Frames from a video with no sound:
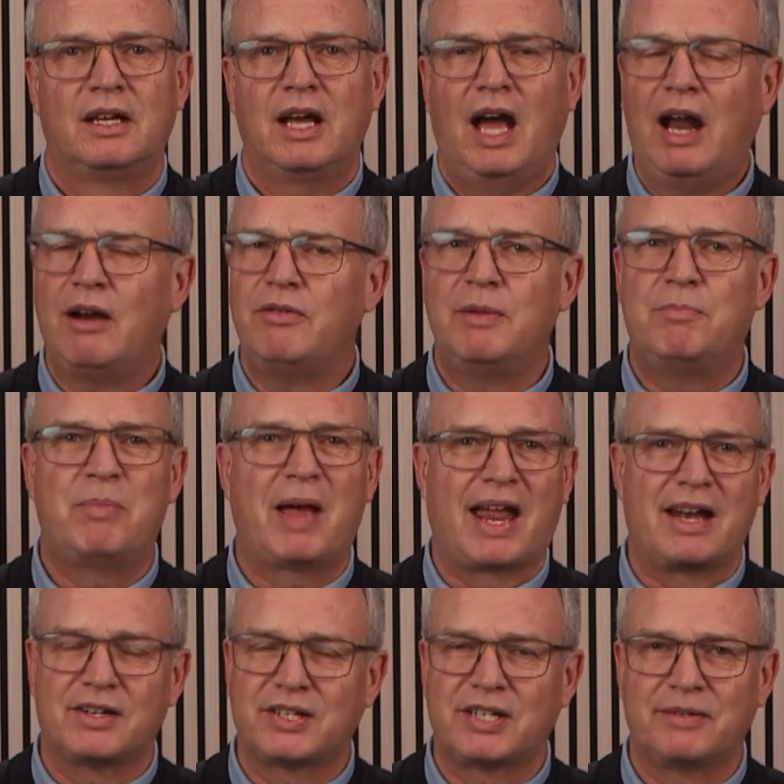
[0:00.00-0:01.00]
I
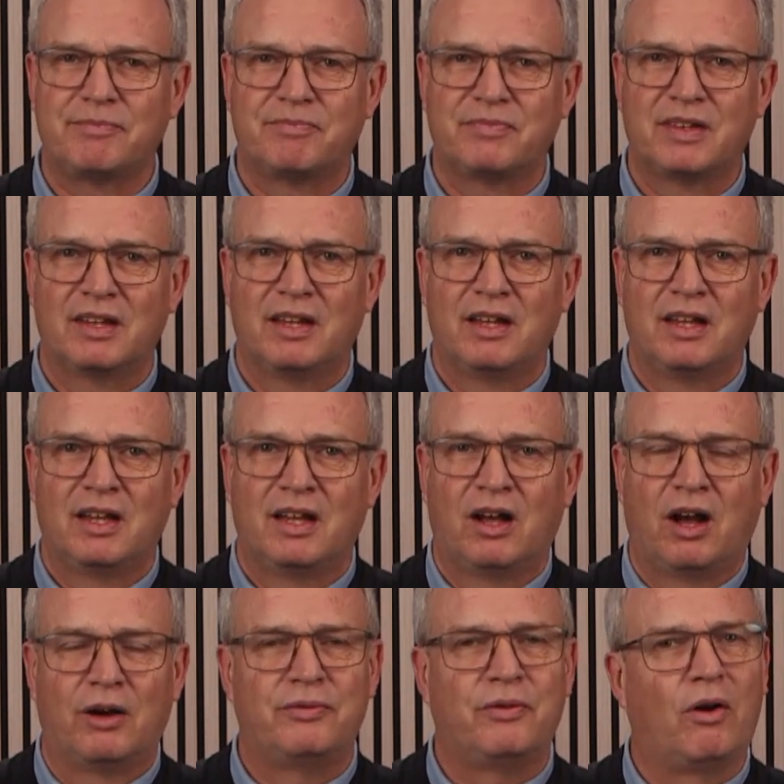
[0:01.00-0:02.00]
repent
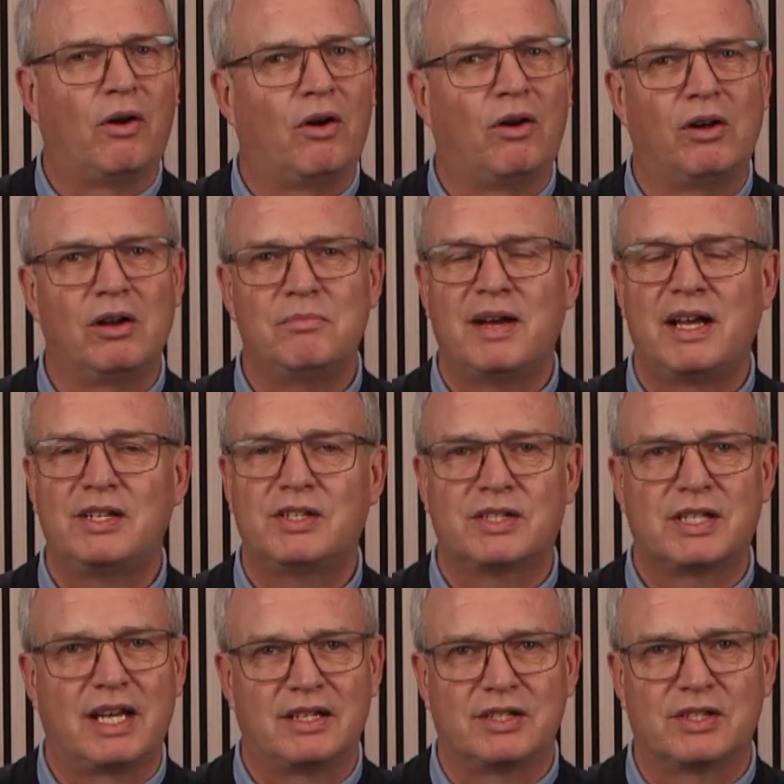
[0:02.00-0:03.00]
of all my
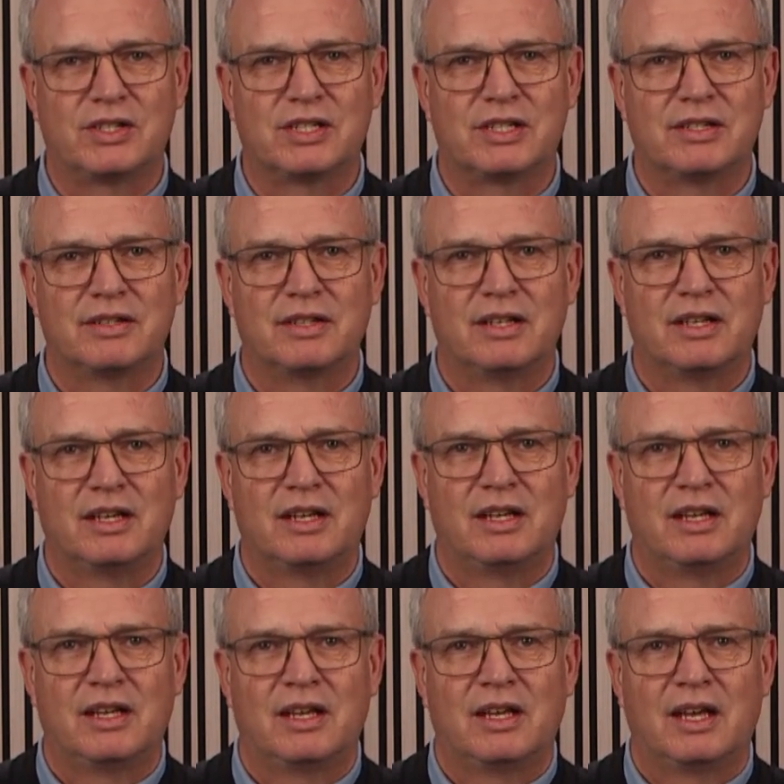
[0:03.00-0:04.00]
sins,
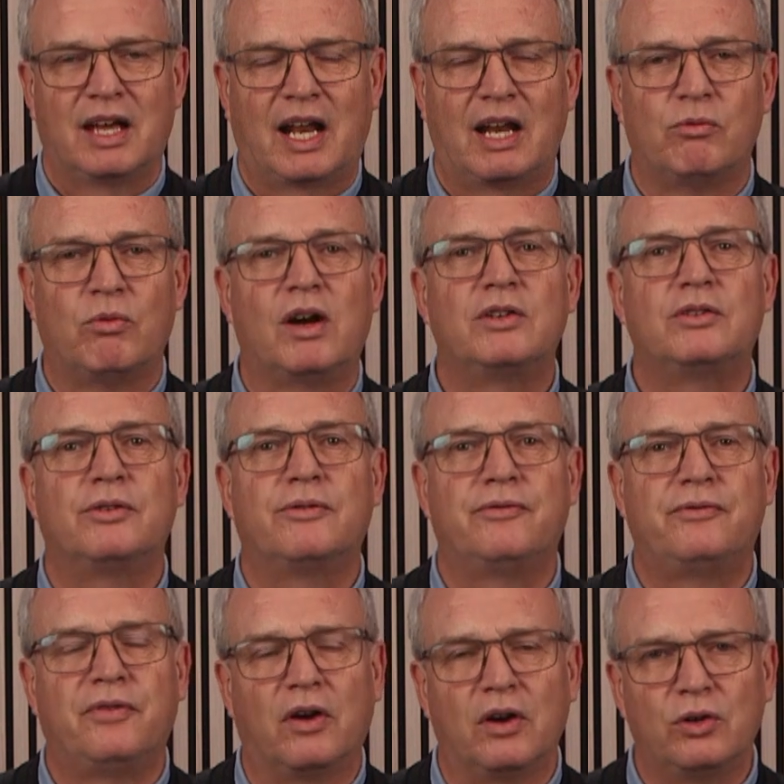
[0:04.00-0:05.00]
and I want to
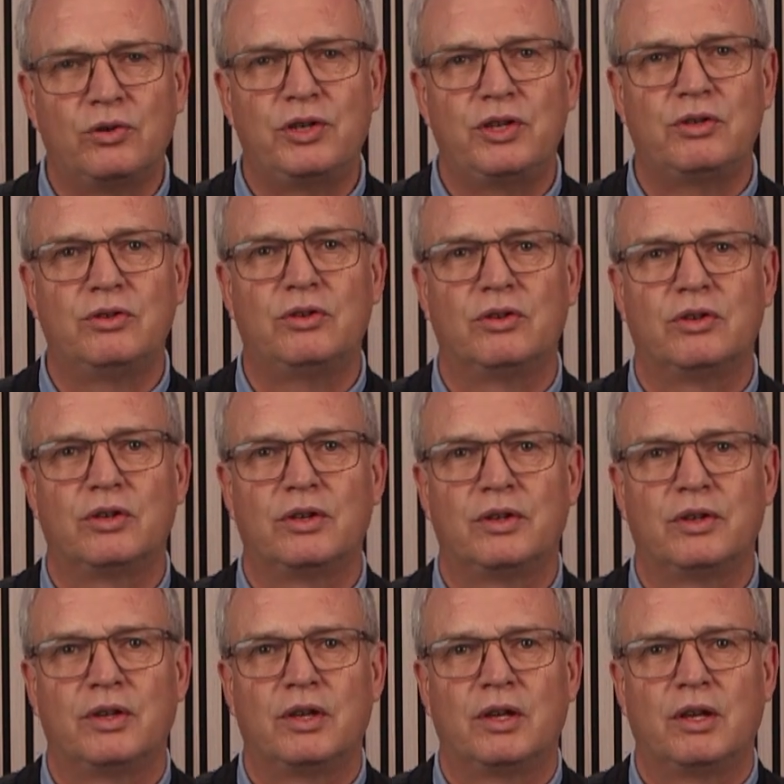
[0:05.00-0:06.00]
follow you,
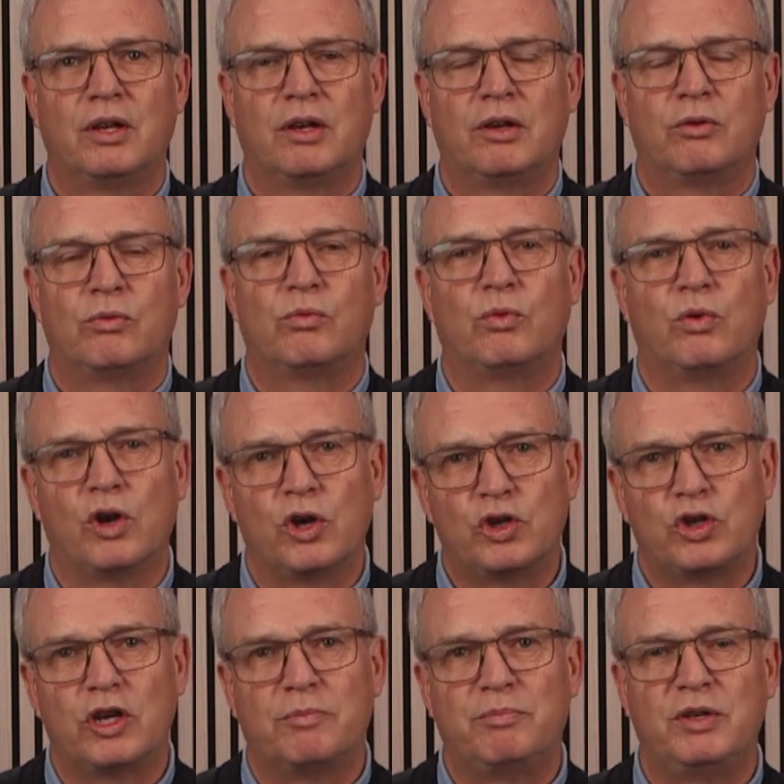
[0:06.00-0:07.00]

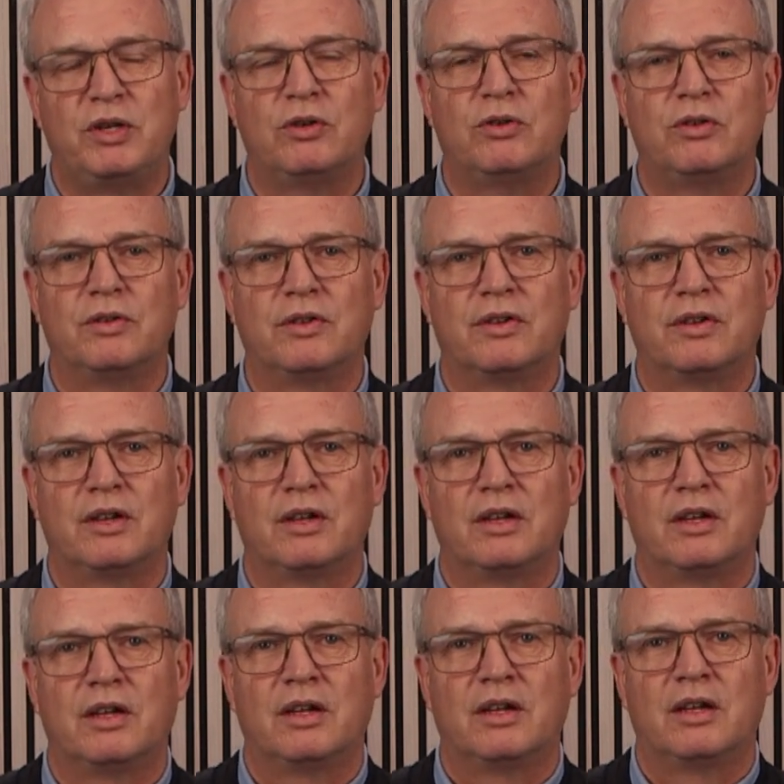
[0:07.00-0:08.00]
worship you
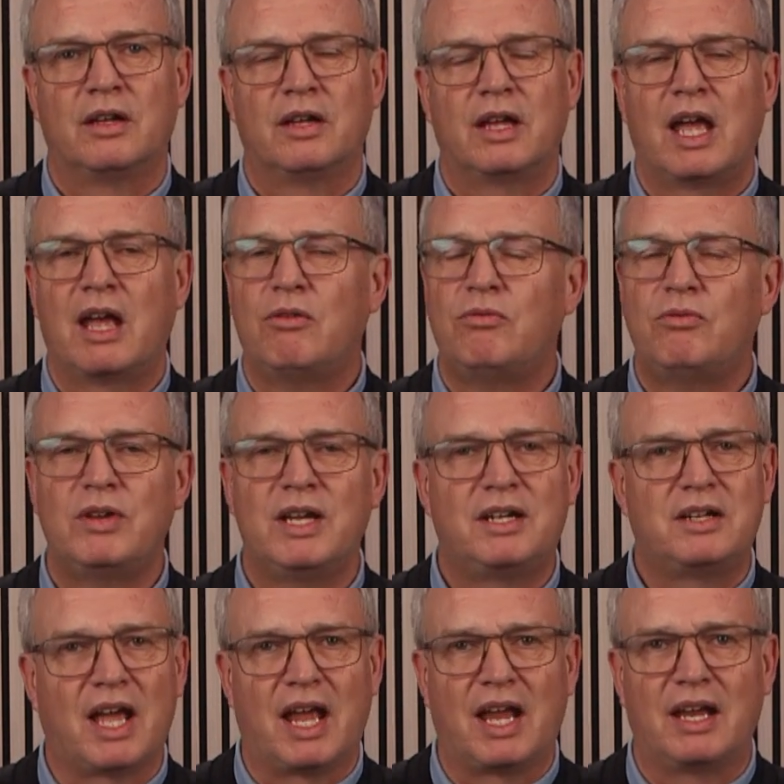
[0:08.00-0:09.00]
every
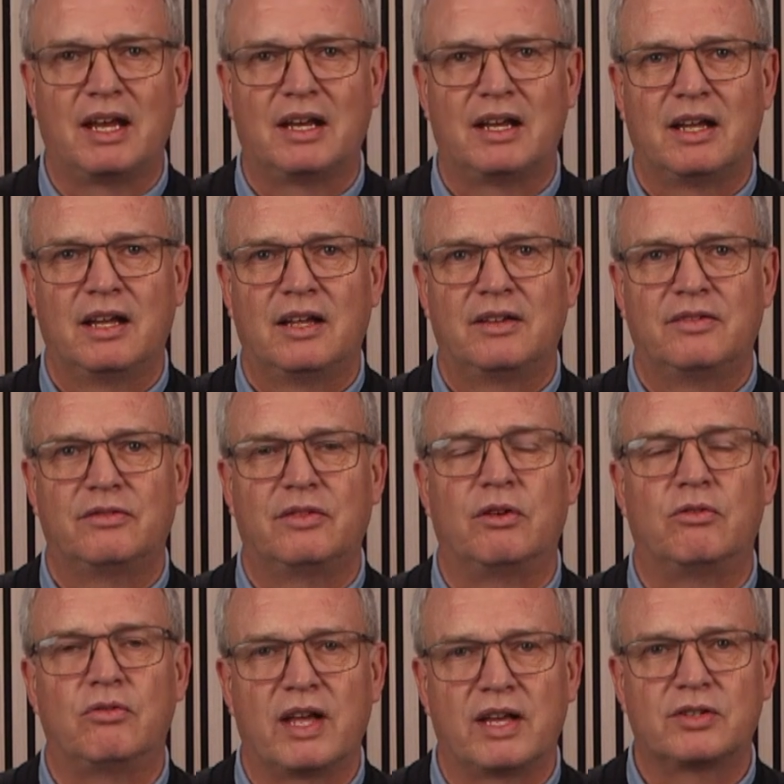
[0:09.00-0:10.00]
day the
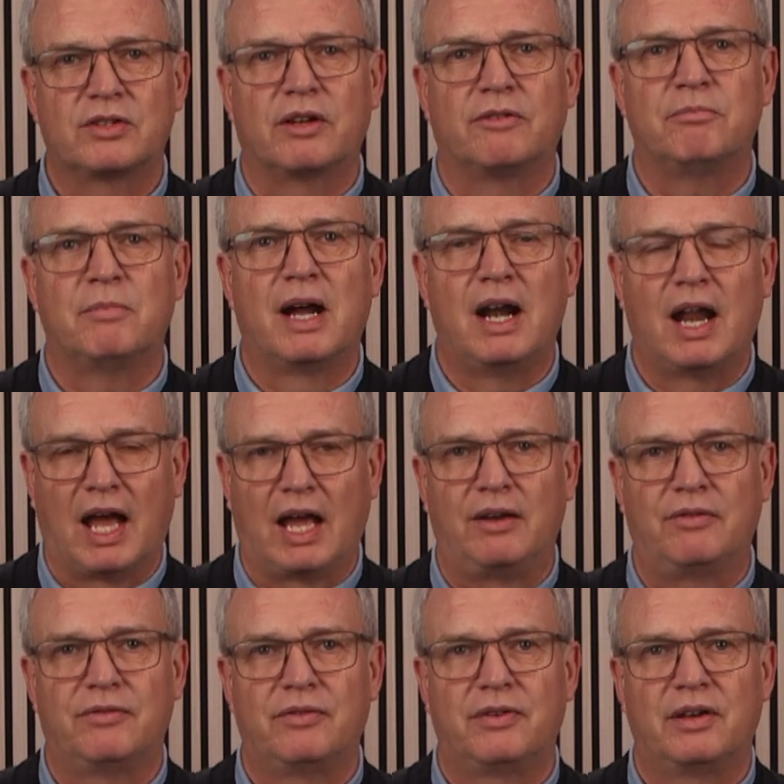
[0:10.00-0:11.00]
rest of my
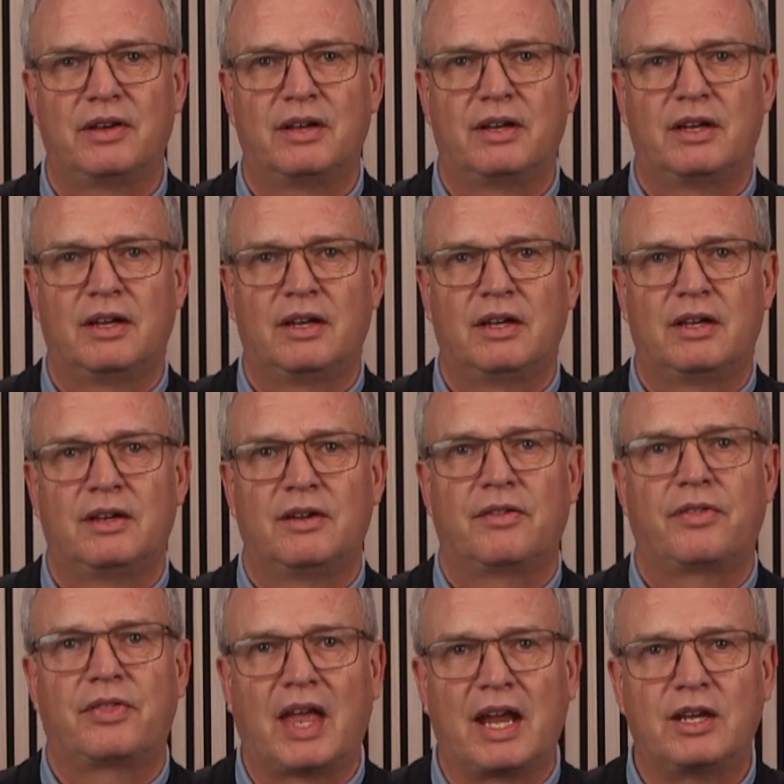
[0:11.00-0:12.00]
life.
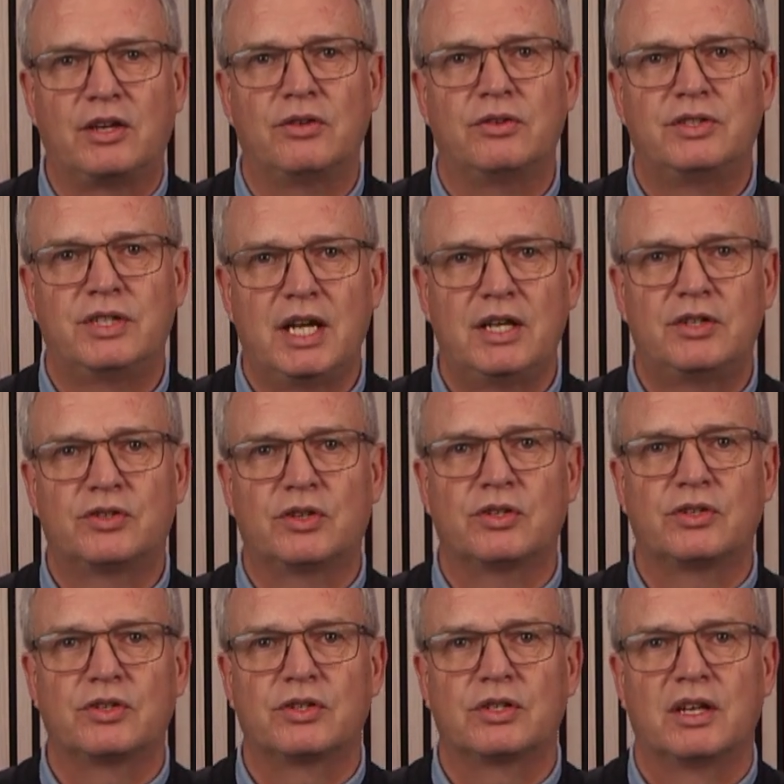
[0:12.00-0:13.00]
Thank you,
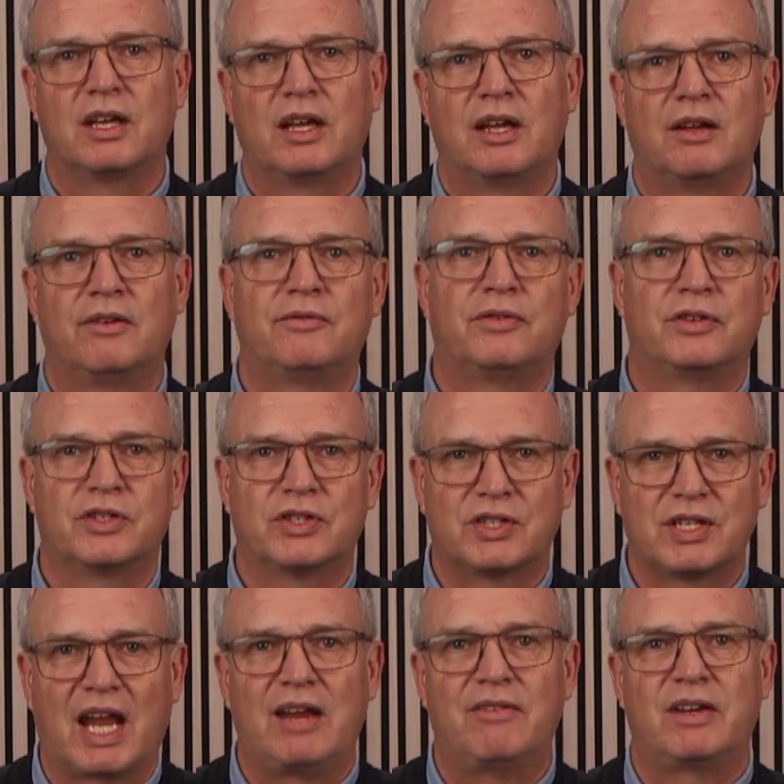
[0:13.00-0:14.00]
Jesus, for
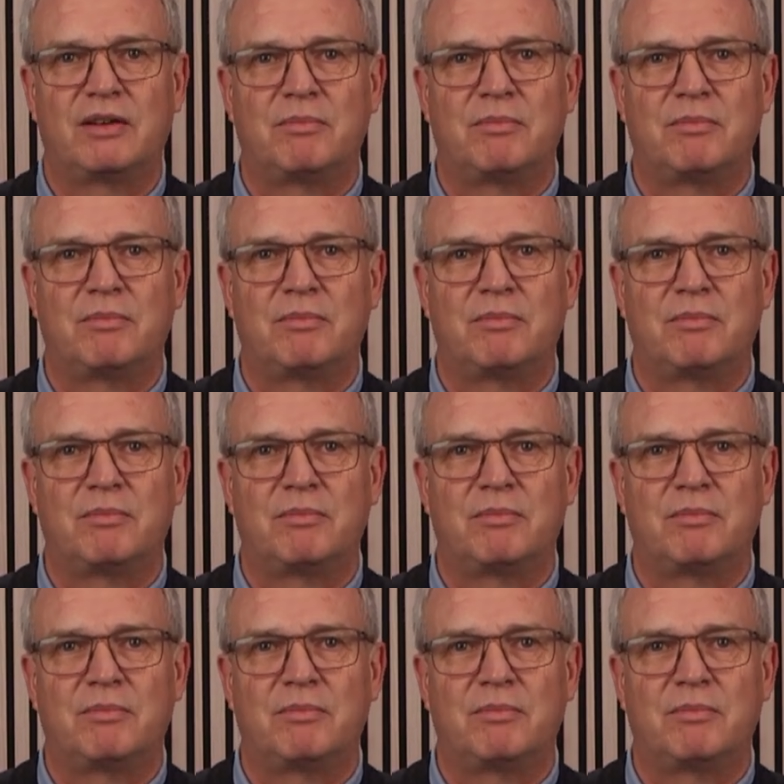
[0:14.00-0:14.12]
saving